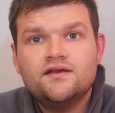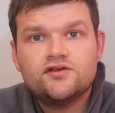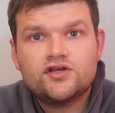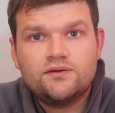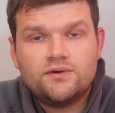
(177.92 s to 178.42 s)

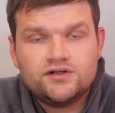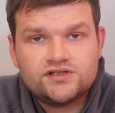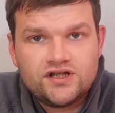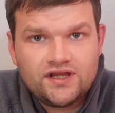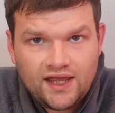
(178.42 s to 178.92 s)
So on
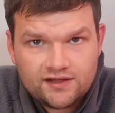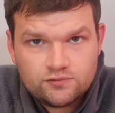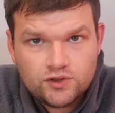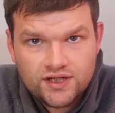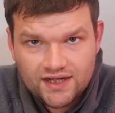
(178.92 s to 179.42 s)
to the
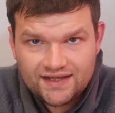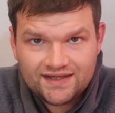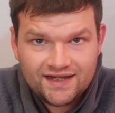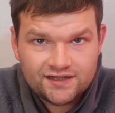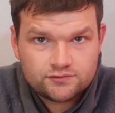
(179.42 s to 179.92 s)
next one, and
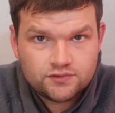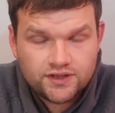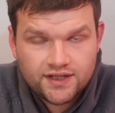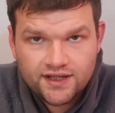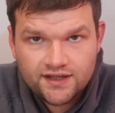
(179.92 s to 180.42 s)
the next
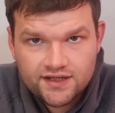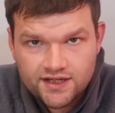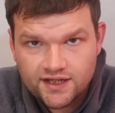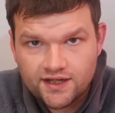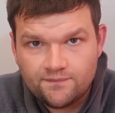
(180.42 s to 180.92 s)
one is
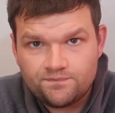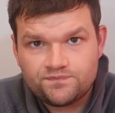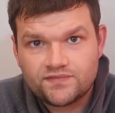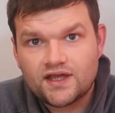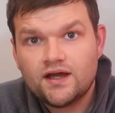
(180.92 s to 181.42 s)

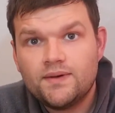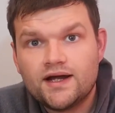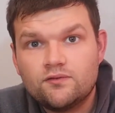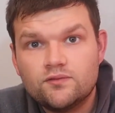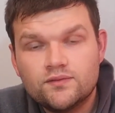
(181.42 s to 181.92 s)

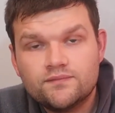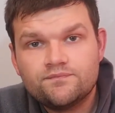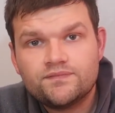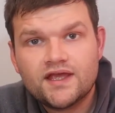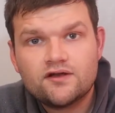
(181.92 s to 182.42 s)
about
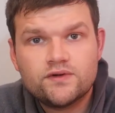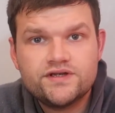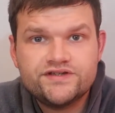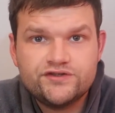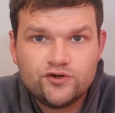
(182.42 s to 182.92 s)

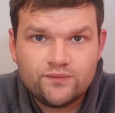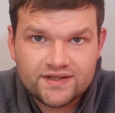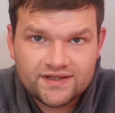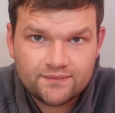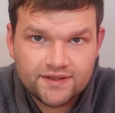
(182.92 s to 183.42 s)
increasing your
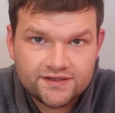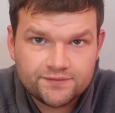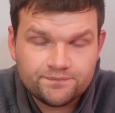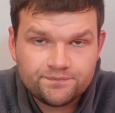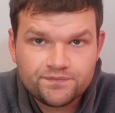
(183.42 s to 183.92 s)
metabolism.